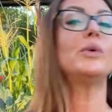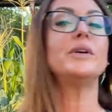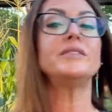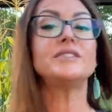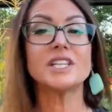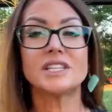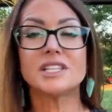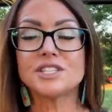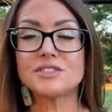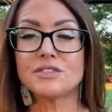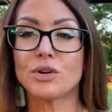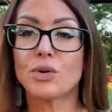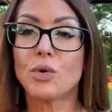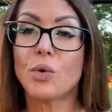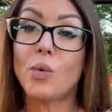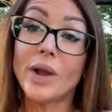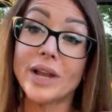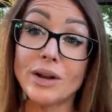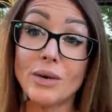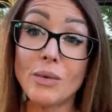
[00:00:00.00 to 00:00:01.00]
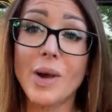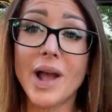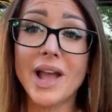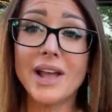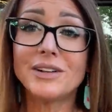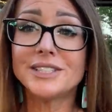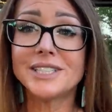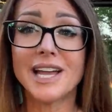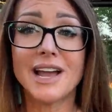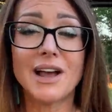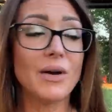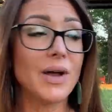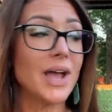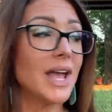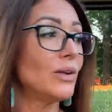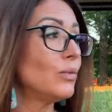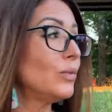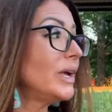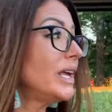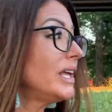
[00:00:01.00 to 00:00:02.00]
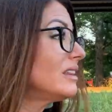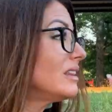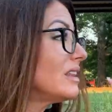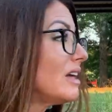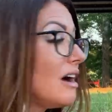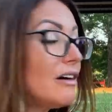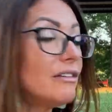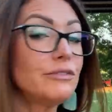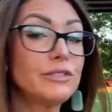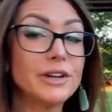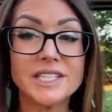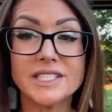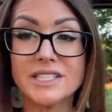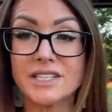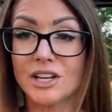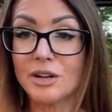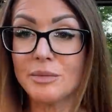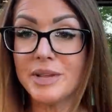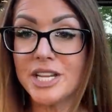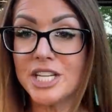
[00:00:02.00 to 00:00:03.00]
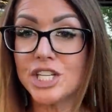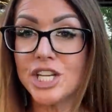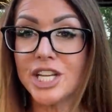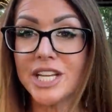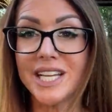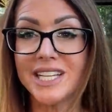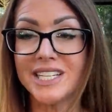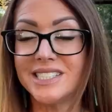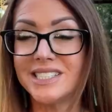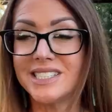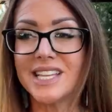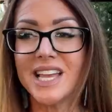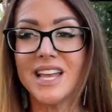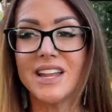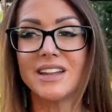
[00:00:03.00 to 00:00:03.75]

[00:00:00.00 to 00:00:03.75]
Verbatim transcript: We've done this for quite a while now, and we love raising our meat chickens.